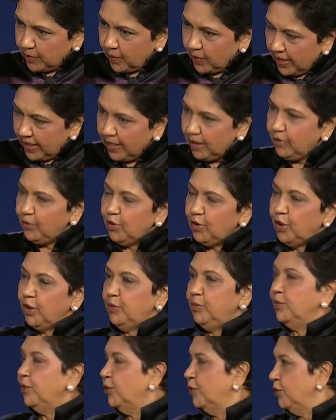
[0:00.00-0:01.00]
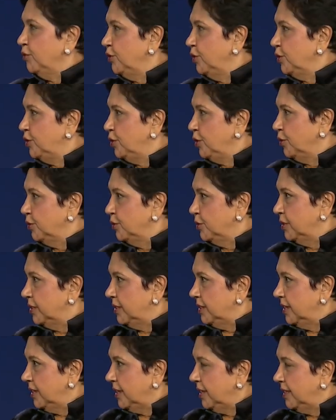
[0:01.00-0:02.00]
hell of a lot more on your toes
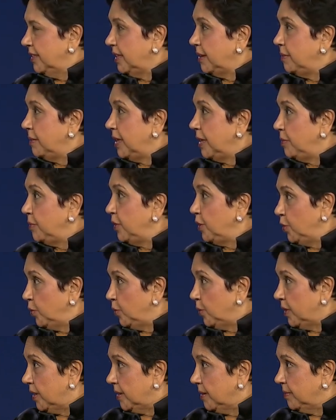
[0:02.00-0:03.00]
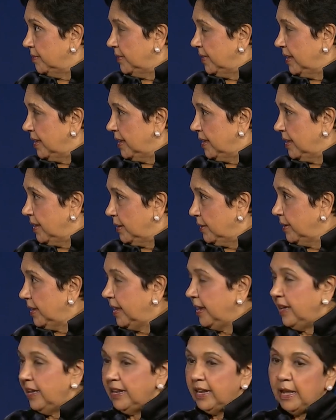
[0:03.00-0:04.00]
than maybe you were,
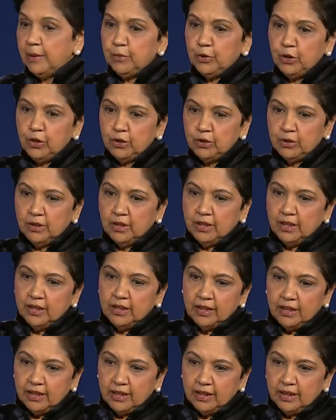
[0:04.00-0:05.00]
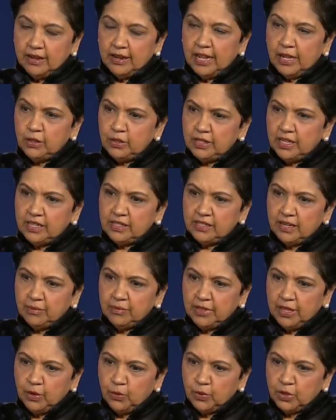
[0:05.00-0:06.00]
okay? And I'm going to now say
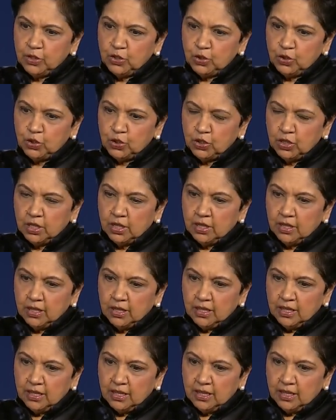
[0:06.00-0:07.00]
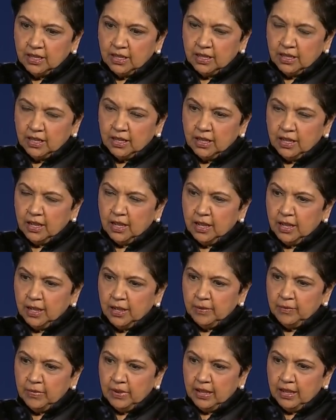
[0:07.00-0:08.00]
something which
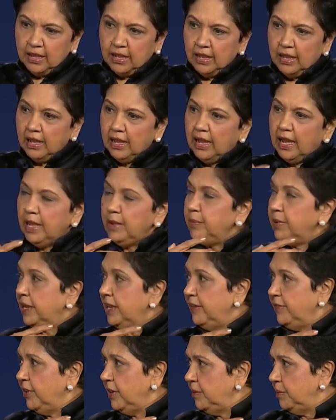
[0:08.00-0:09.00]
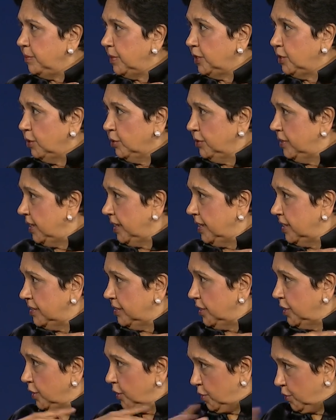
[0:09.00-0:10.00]
I believe in, but don't think is an
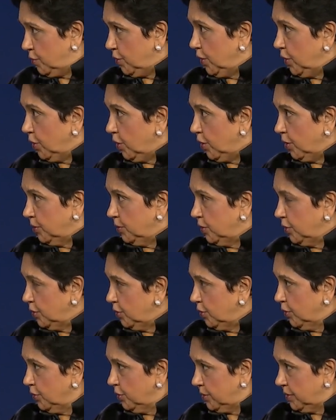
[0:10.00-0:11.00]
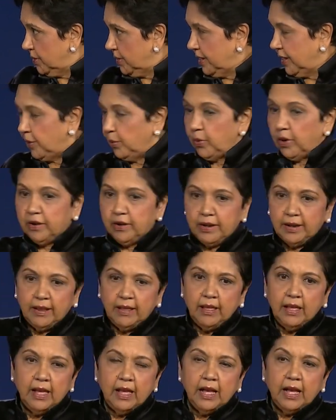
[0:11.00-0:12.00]
industry norm, so don't get worried.
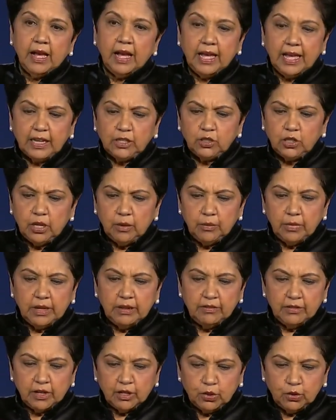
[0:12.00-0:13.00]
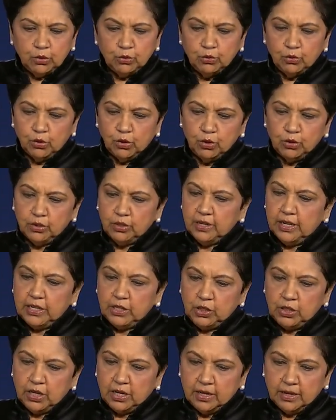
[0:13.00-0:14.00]
I actually believe there are two roles in
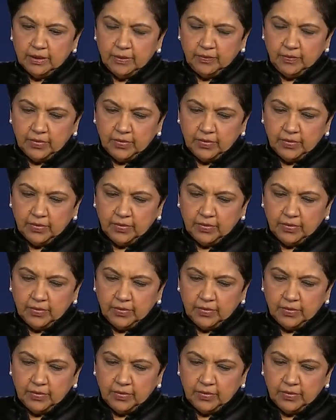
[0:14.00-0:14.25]
HR.